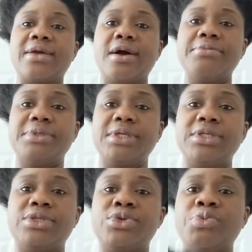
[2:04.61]
It comes
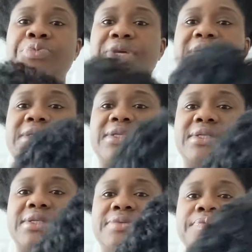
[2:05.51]
in two
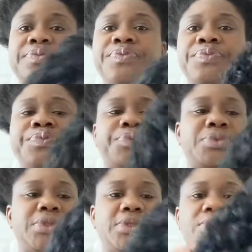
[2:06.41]
piece.
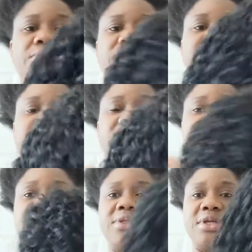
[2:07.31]
So
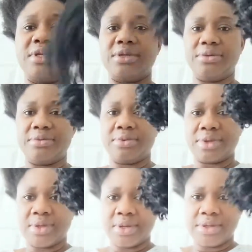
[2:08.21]
this is the
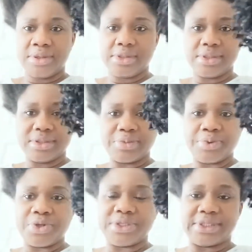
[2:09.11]

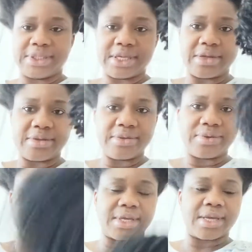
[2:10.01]
ponytail,
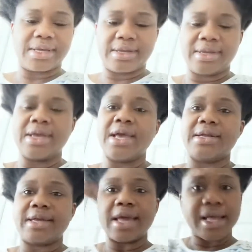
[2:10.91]
okay,
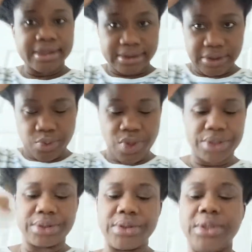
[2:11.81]
and it has the
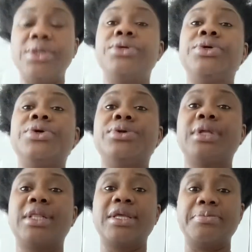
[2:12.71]
one you're
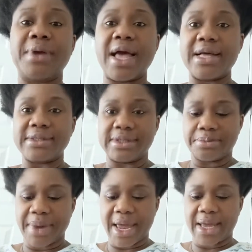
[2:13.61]
gonna clip as
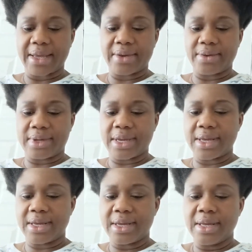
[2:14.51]
the bang.
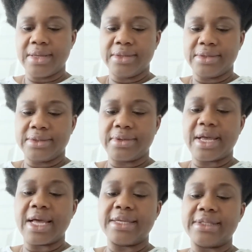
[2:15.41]
Okay, so
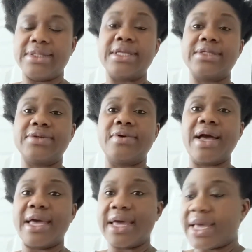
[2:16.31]
guys, let's go
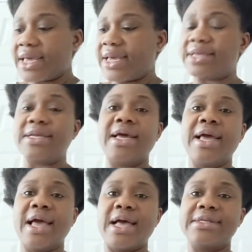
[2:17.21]
ahead
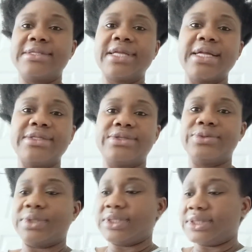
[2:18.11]
and start
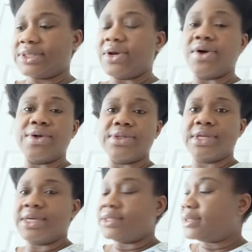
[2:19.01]
to install
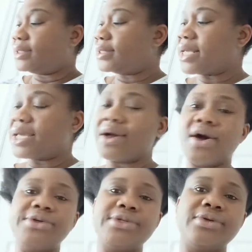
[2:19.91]
this hair.
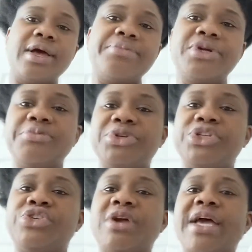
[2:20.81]
Also, I'm gonna be
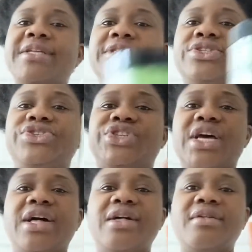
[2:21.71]
trying this
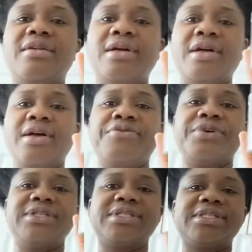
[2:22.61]
gel
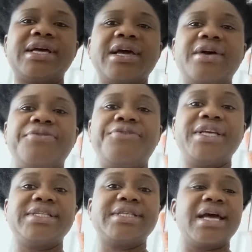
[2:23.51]
for the
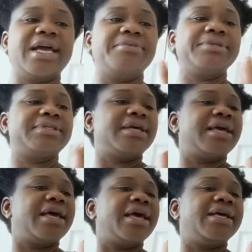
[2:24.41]
first time. You
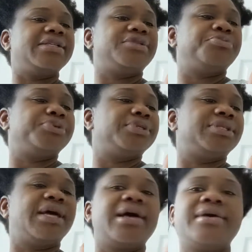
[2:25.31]
say edge
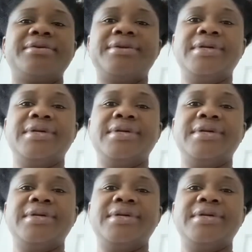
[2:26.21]
booster.